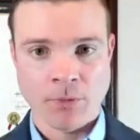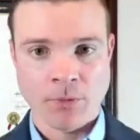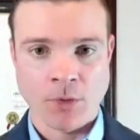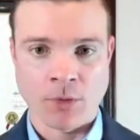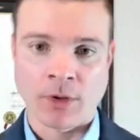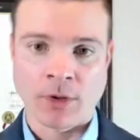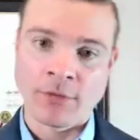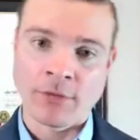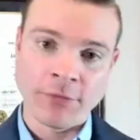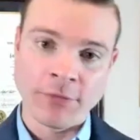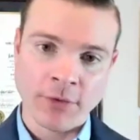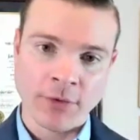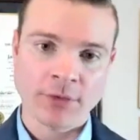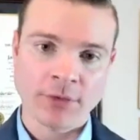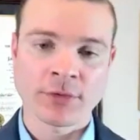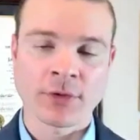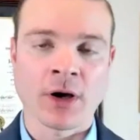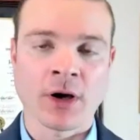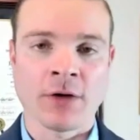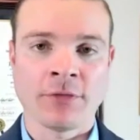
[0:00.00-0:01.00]
Okay,
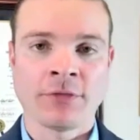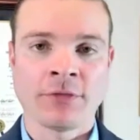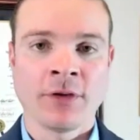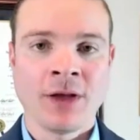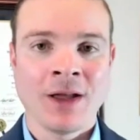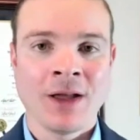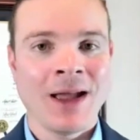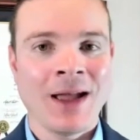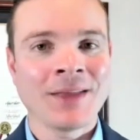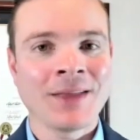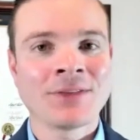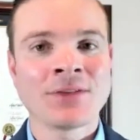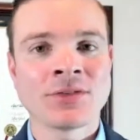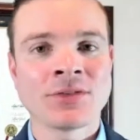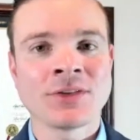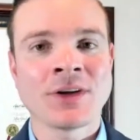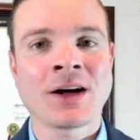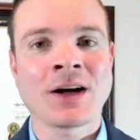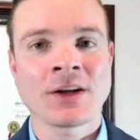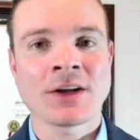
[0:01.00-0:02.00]
first off, it does
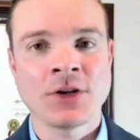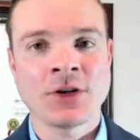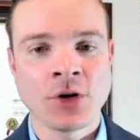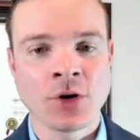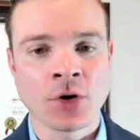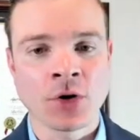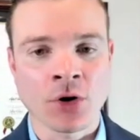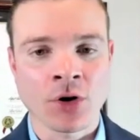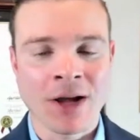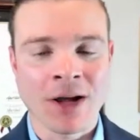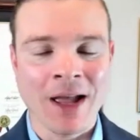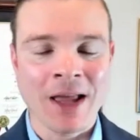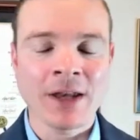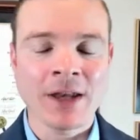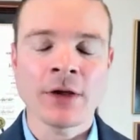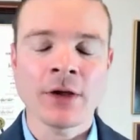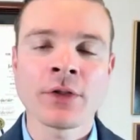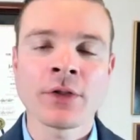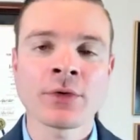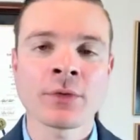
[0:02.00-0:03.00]
not cure
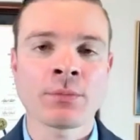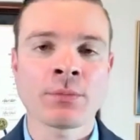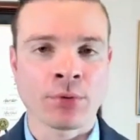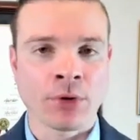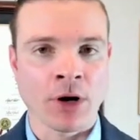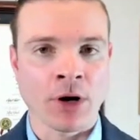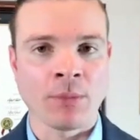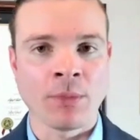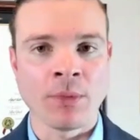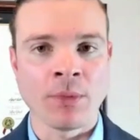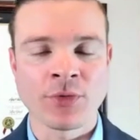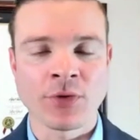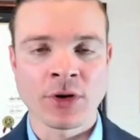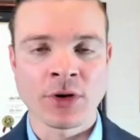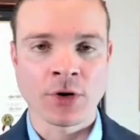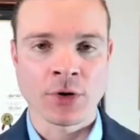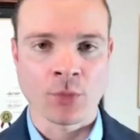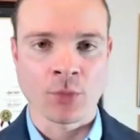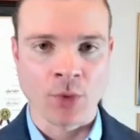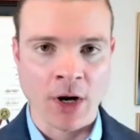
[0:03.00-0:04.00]
any other problems in
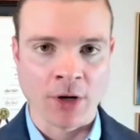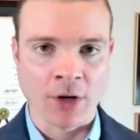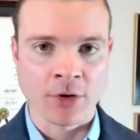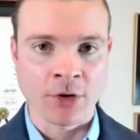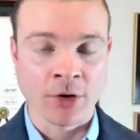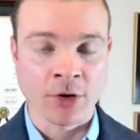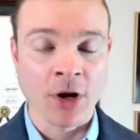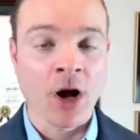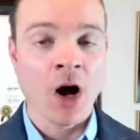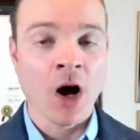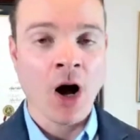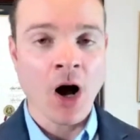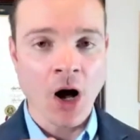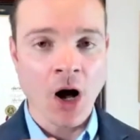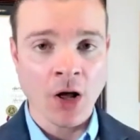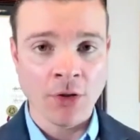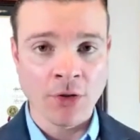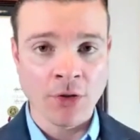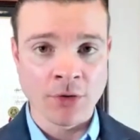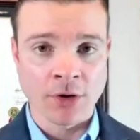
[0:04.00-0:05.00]
your record
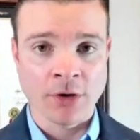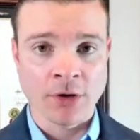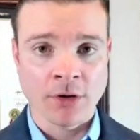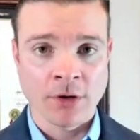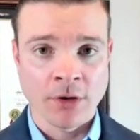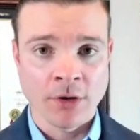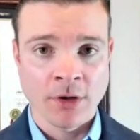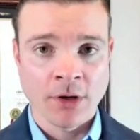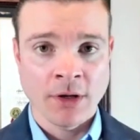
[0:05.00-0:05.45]
other